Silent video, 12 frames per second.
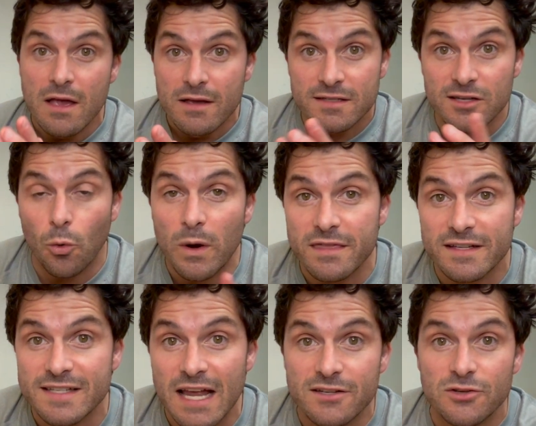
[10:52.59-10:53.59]
So with
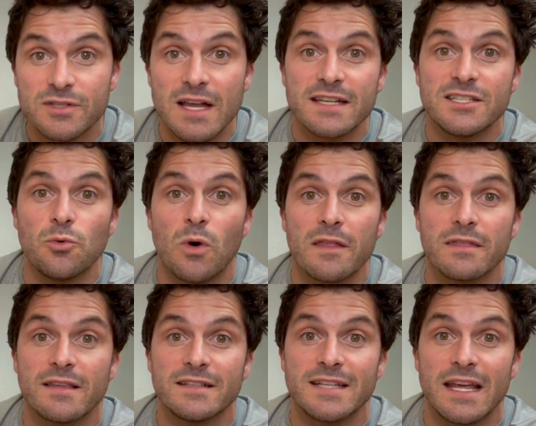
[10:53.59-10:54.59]
this exercise, you want
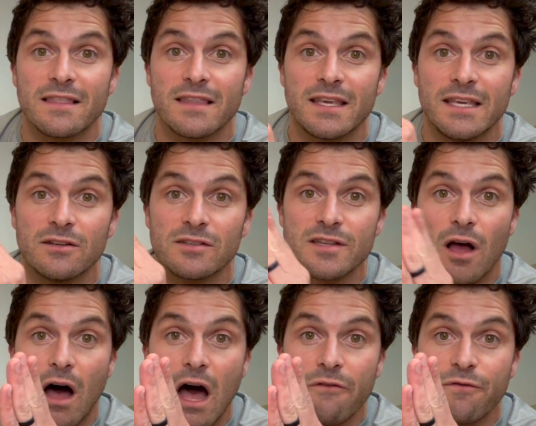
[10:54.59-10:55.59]
to take the heels
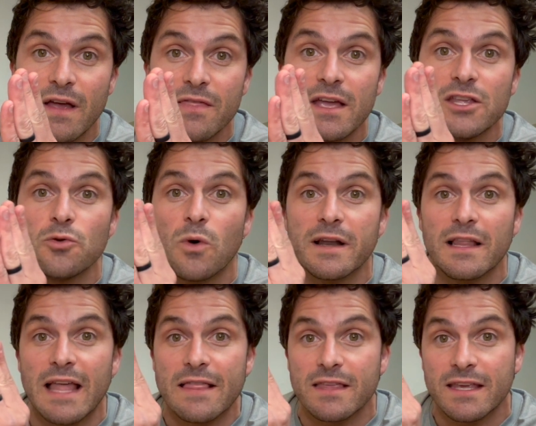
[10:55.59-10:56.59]
off, and then you want to
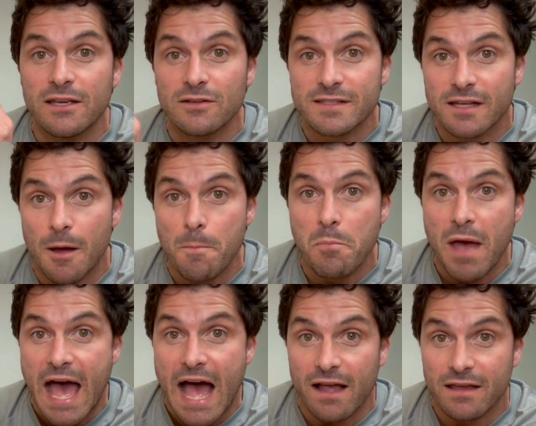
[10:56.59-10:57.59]
let the heels come
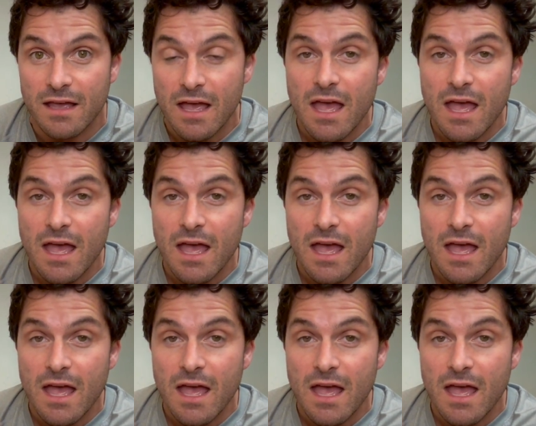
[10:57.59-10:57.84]
back.